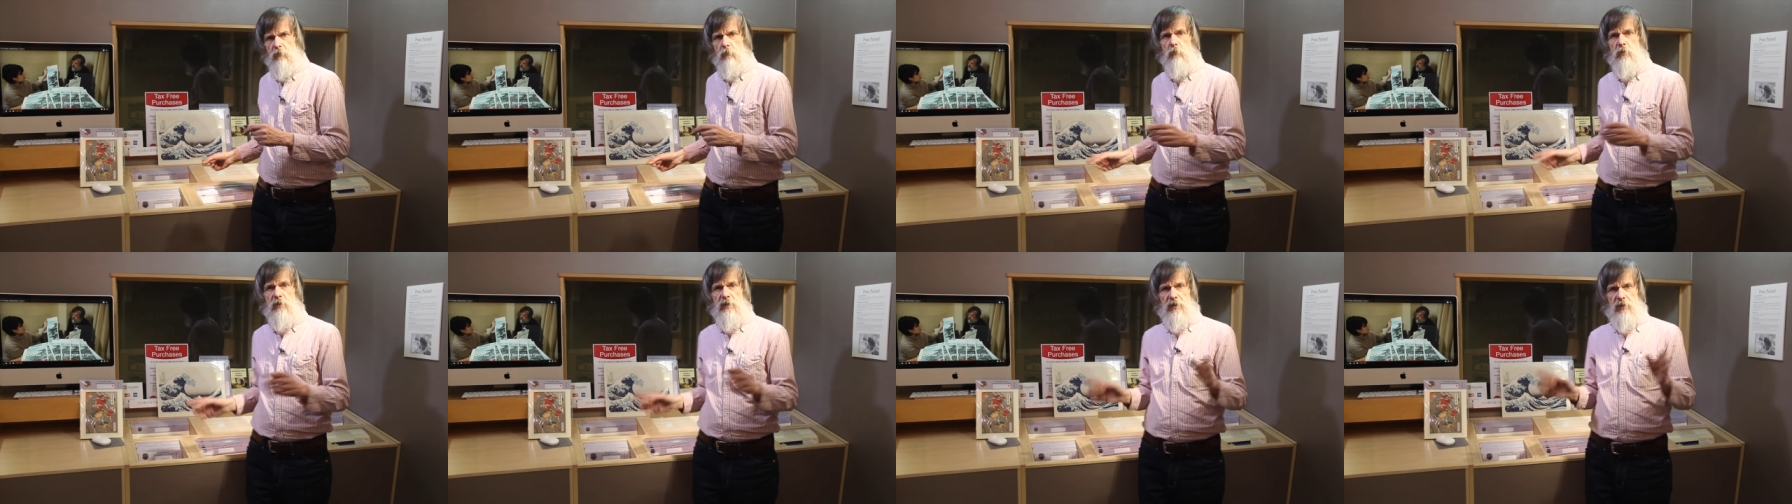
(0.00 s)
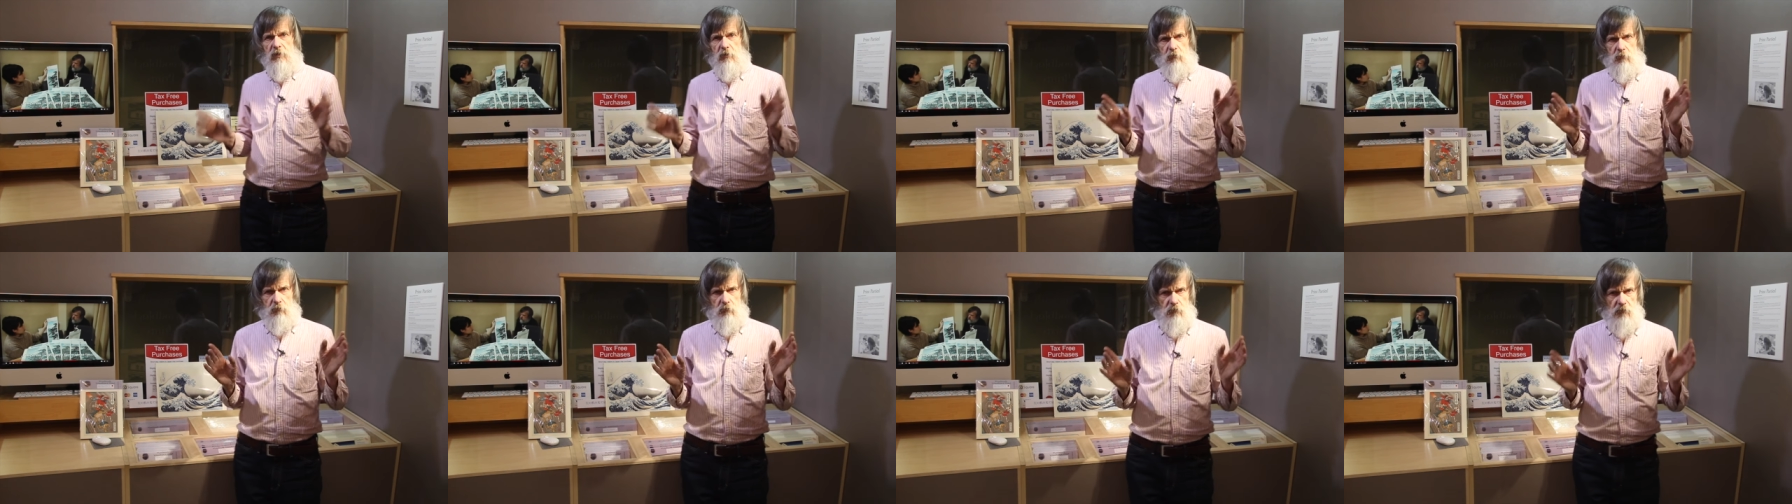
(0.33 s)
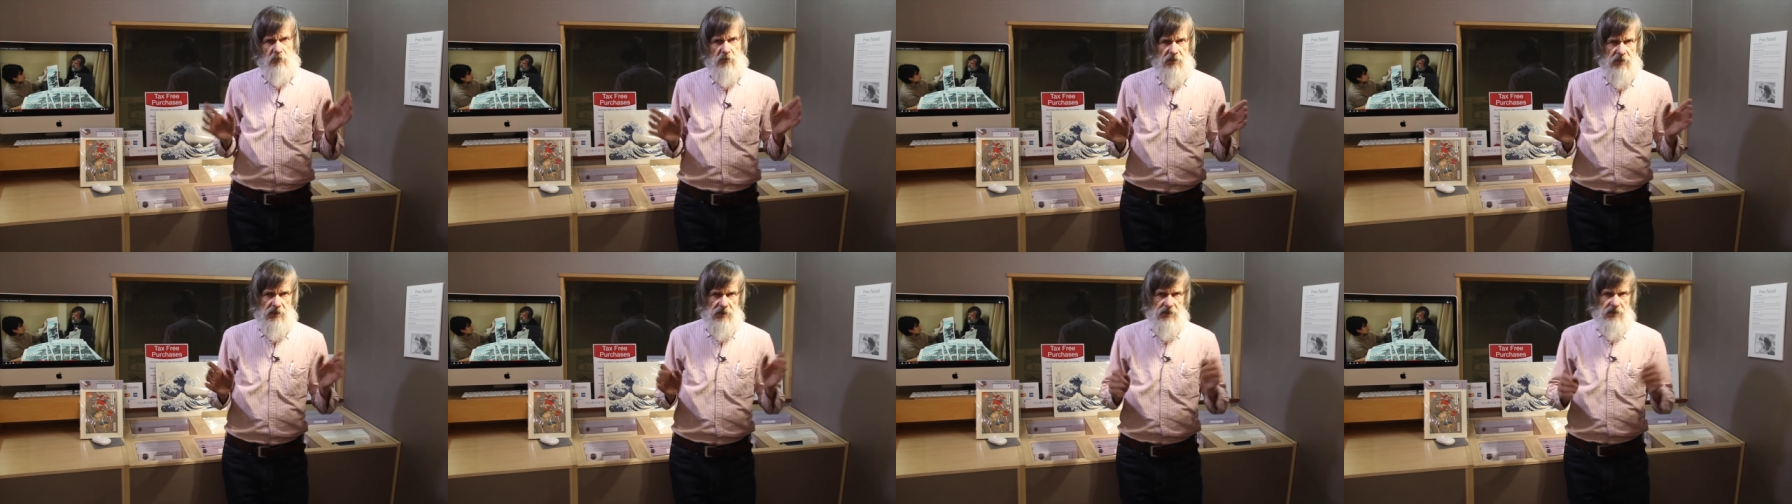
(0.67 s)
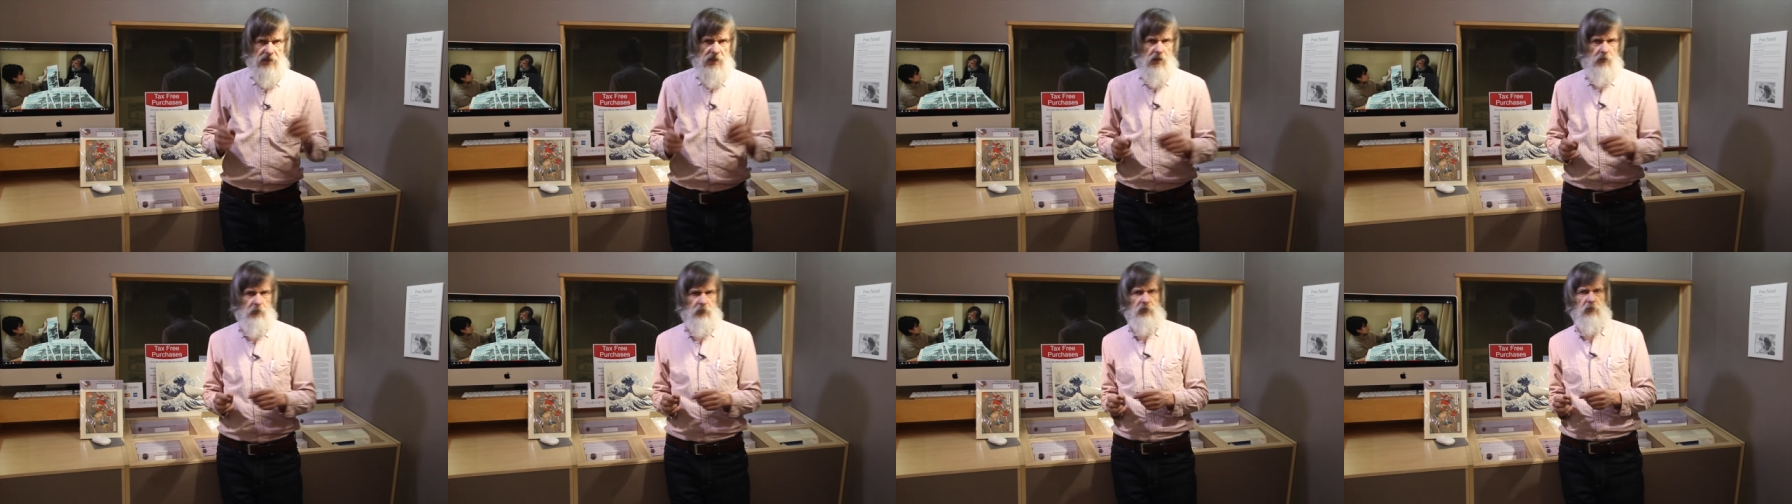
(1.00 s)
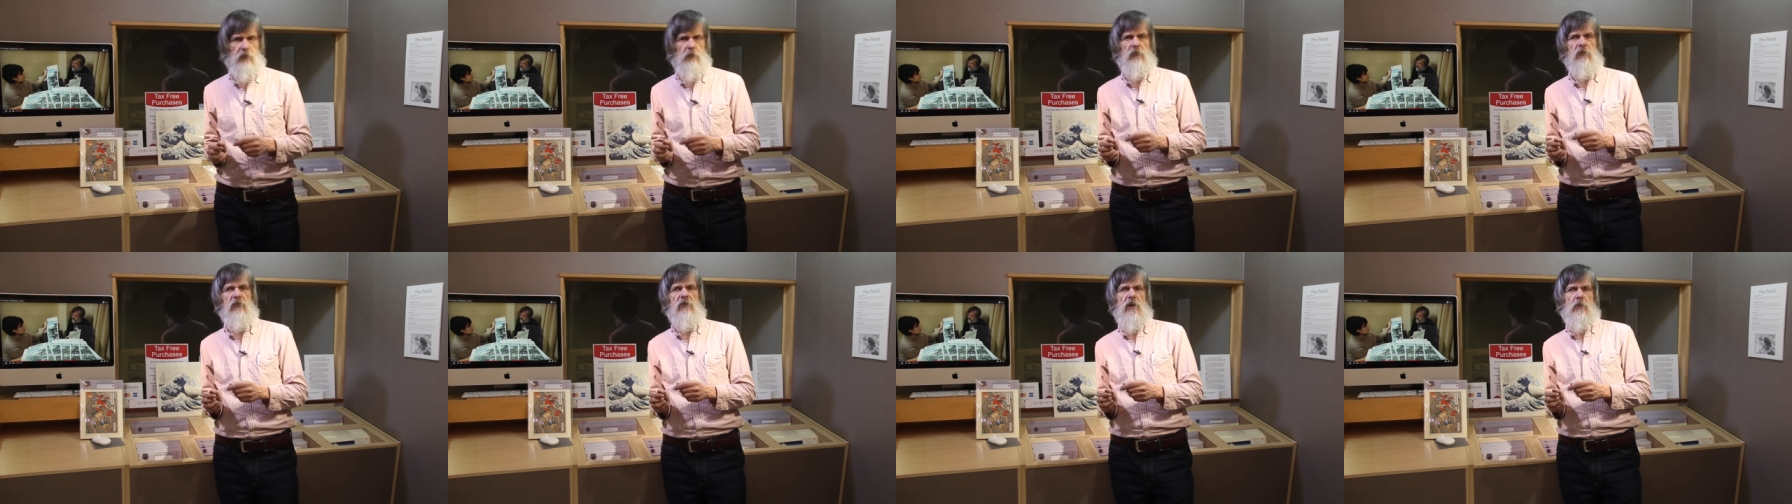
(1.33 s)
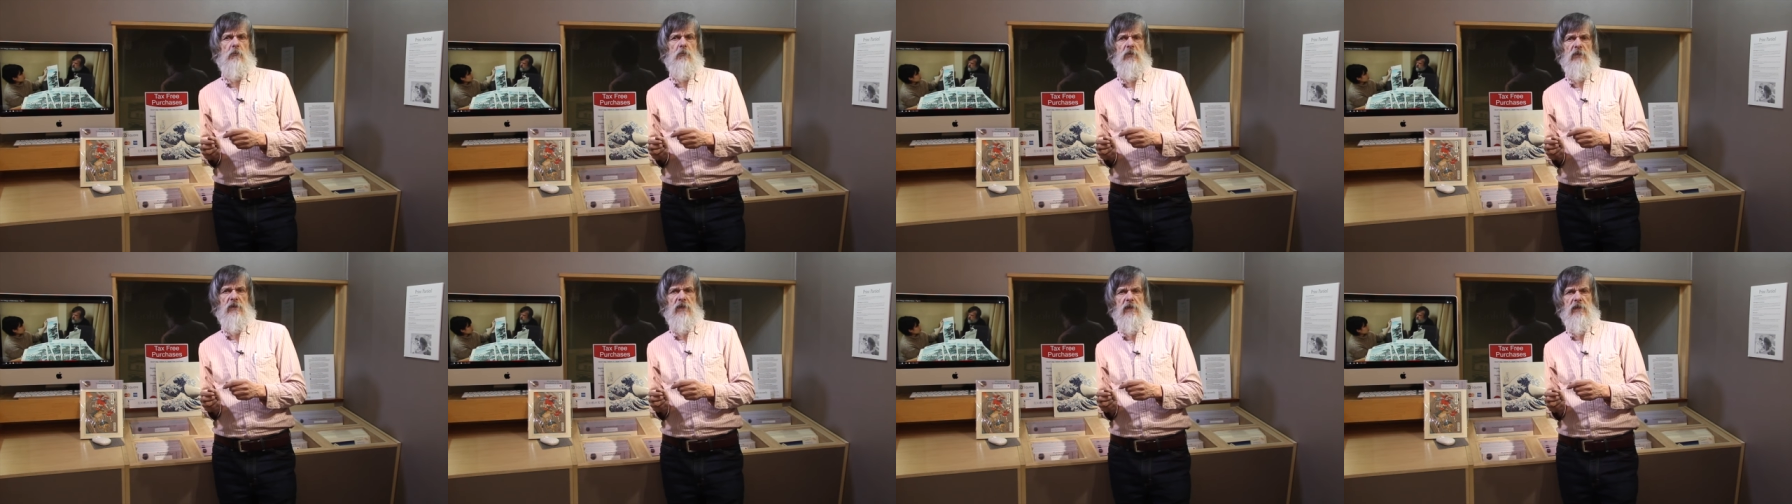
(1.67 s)
we can really have some
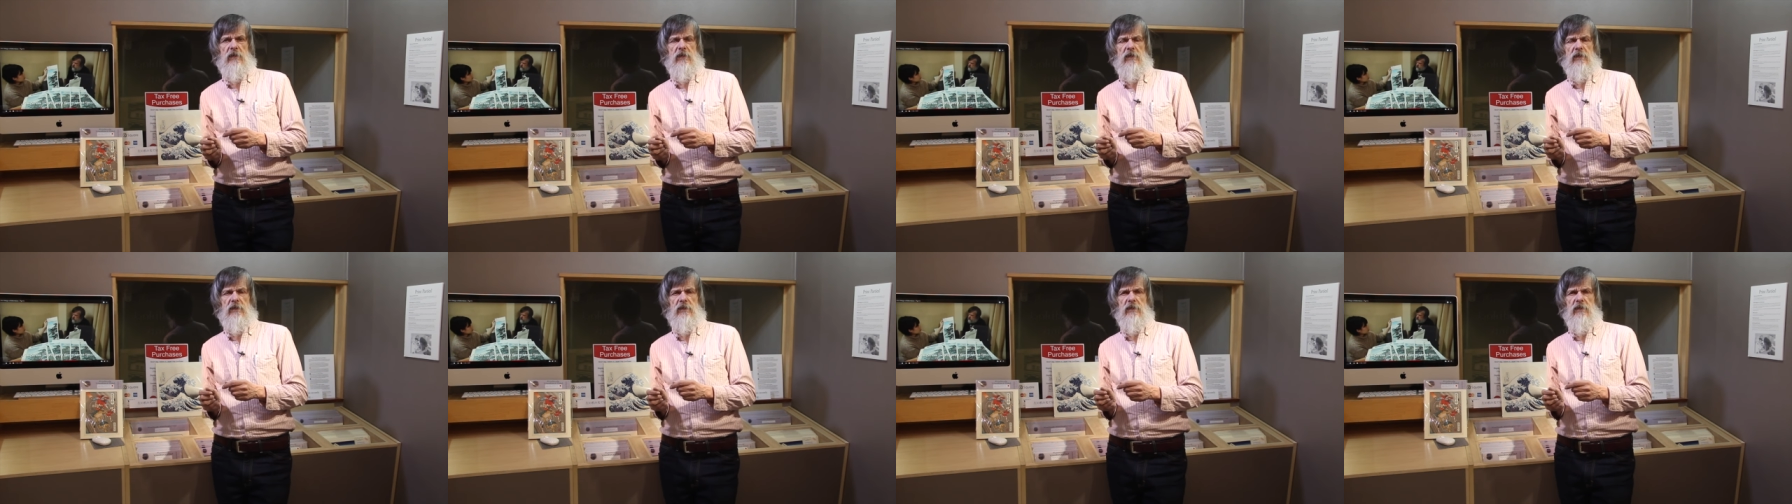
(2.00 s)
fun with it.